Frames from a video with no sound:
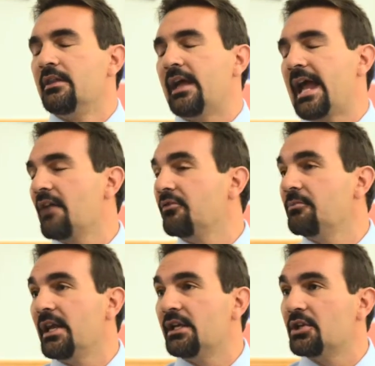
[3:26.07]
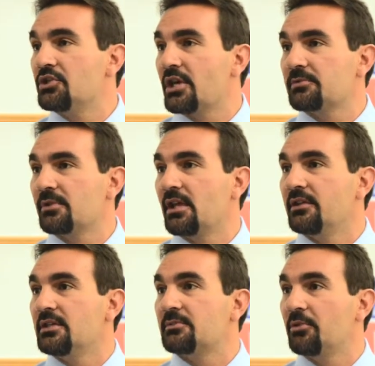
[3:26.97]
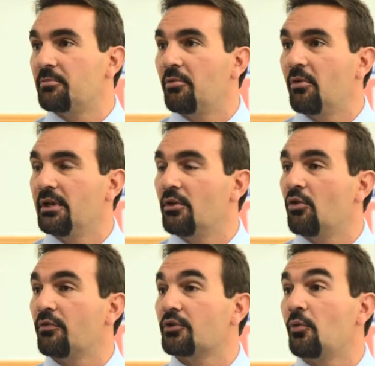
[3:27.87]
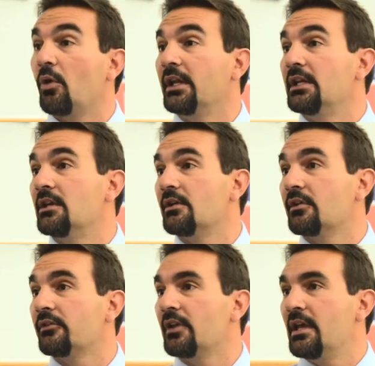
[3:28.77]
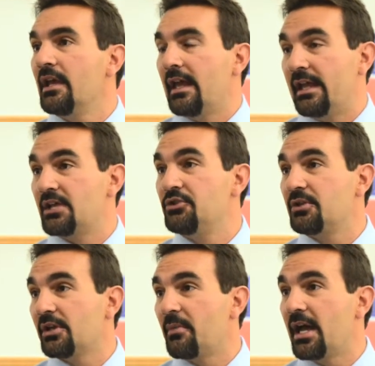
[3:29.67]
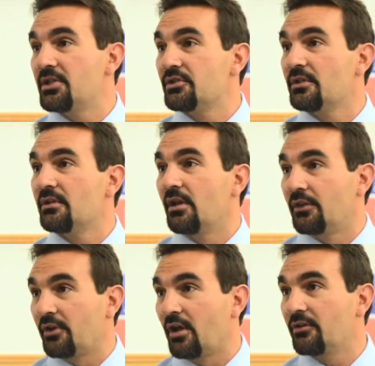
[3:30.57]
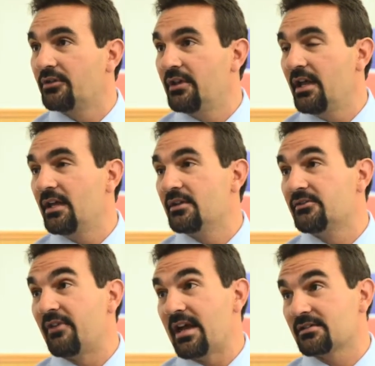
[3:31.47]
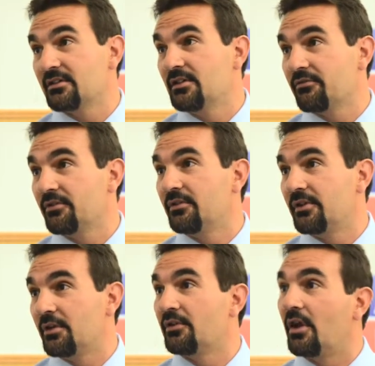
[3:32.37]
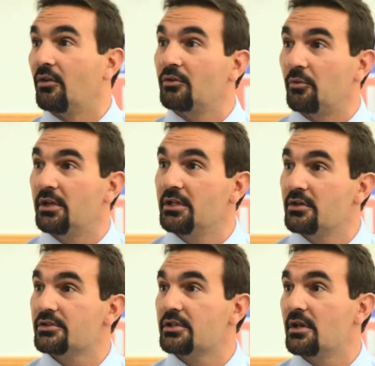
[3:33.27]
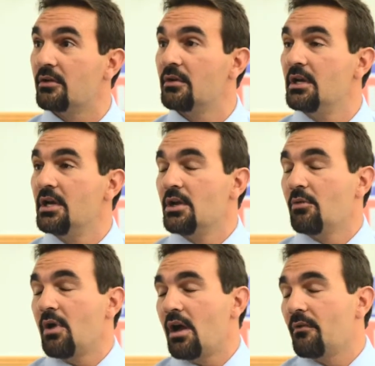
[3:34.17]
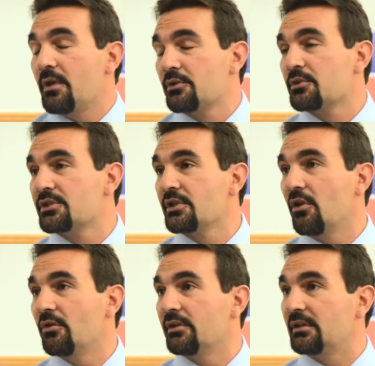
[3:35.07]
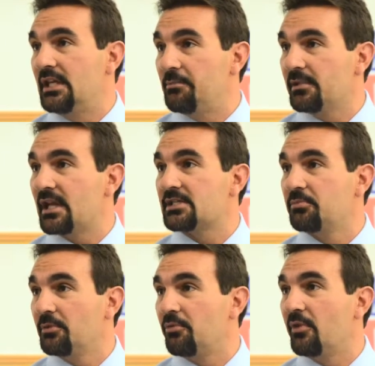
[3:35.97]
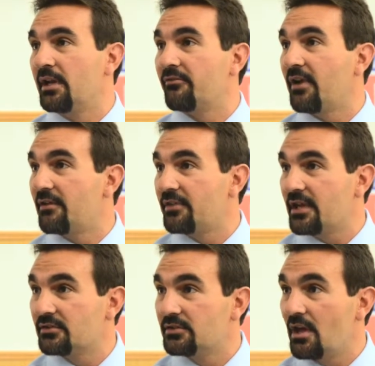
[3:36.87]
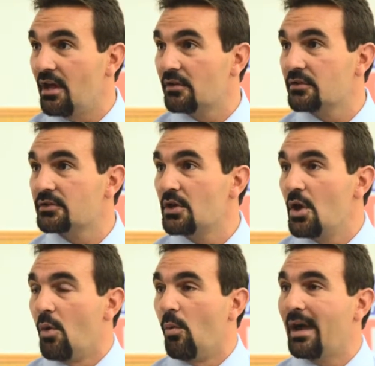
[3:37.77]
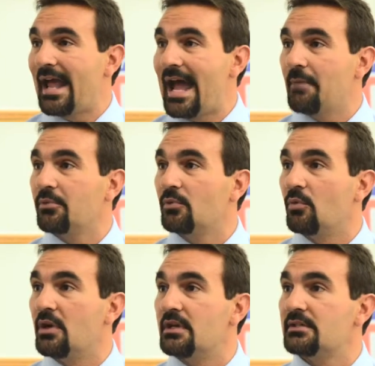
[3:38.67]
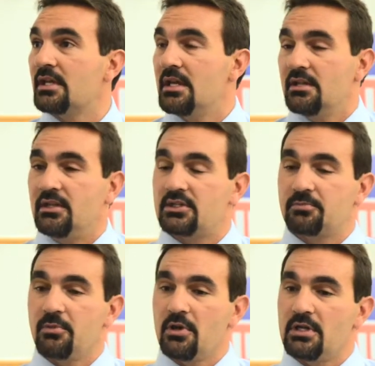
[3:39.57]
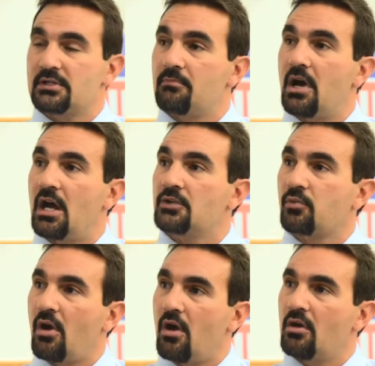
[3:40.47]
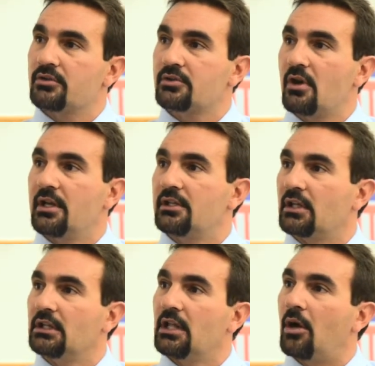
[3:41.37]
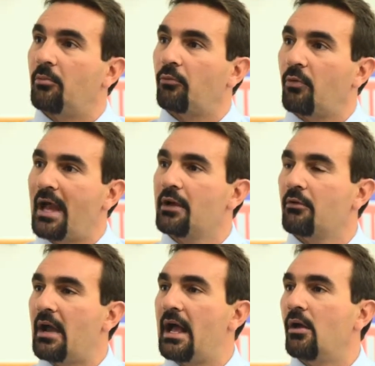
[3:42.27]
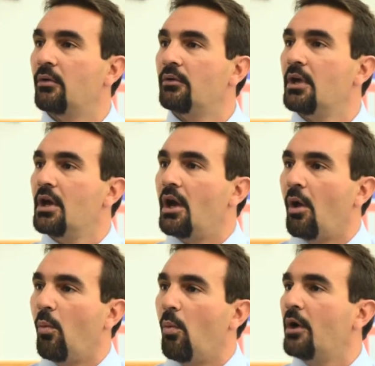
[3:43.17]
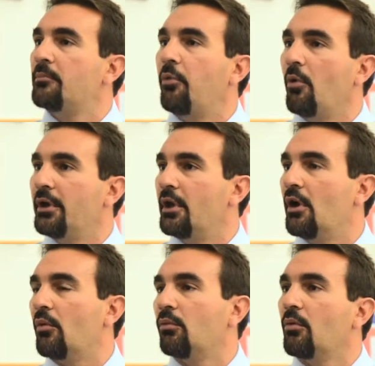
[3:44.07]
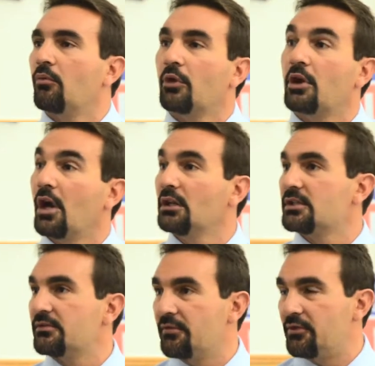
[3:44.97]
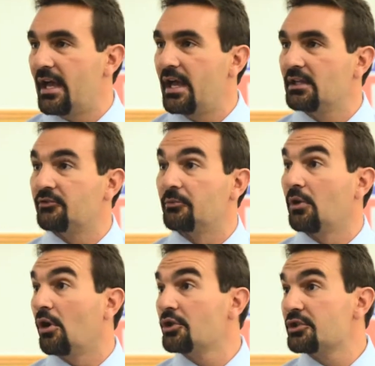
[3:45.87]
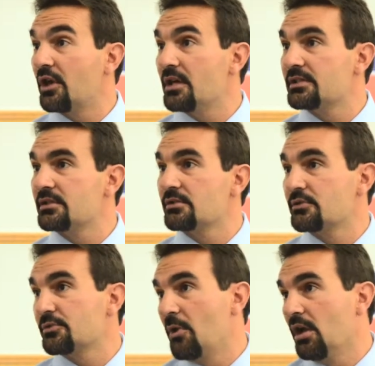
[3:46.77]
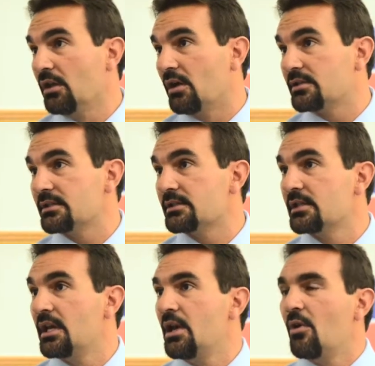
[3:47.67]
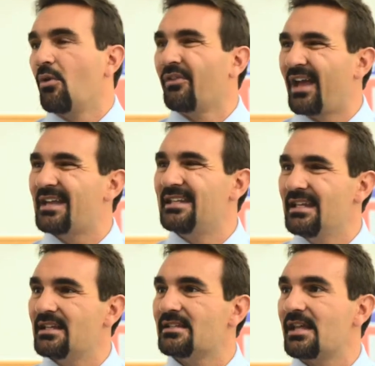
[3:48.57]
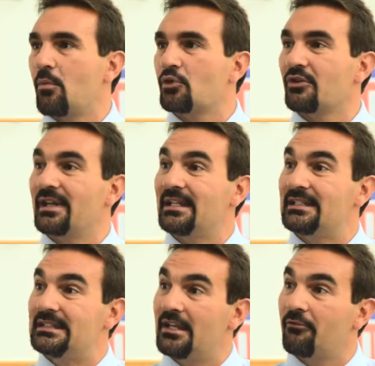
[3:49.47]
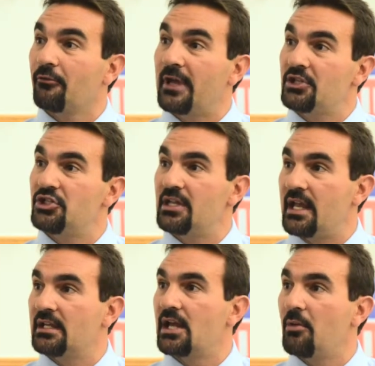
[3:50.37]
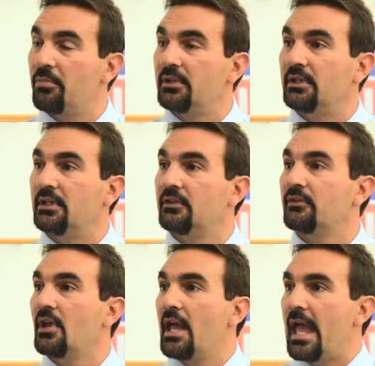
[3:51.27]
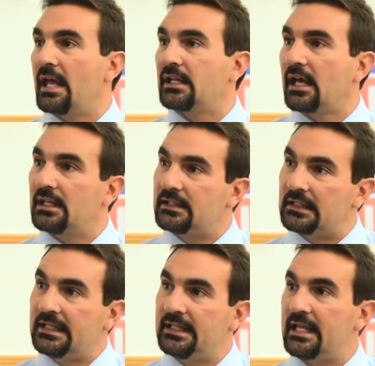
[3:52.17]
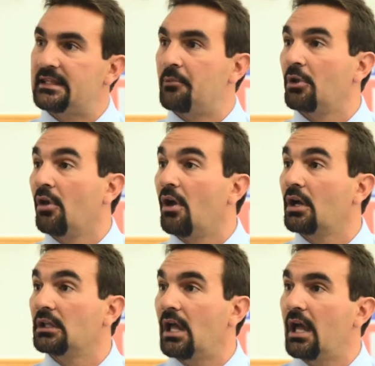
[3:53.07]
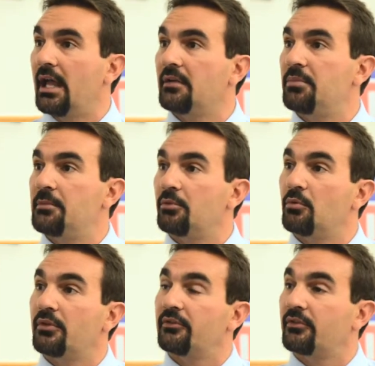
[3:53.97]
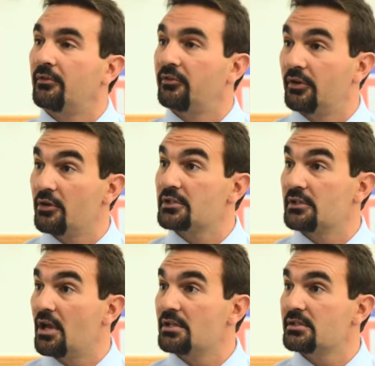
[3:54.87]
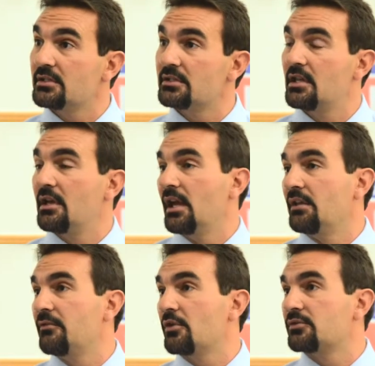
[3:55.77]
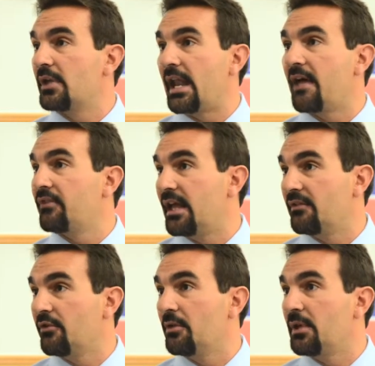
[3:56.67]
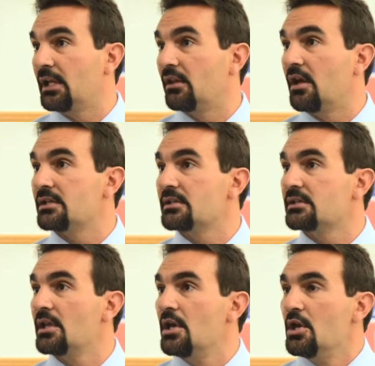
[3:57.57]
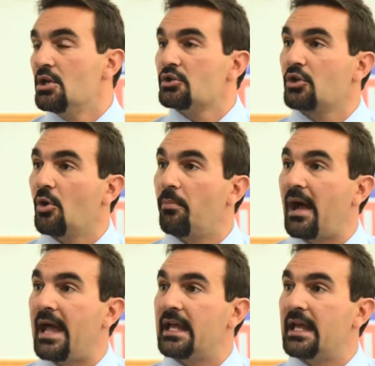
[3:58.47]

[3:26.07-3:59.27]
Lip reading: They haven't made an adjustment on the split point in over 20 years, and as you can imagine, a dollar today is vastly different than a dollar 20 years ago. Well, as a result, keeping that split point at $5,000, what happened was the experience mods were all starting to lump right around a 1.0. regardless of if you had some large losses or small losses. Well, the idea is that we're trying to differentiate companies and kind of delineate them along a line, people with serious losses and those that haven't had very many losses. So by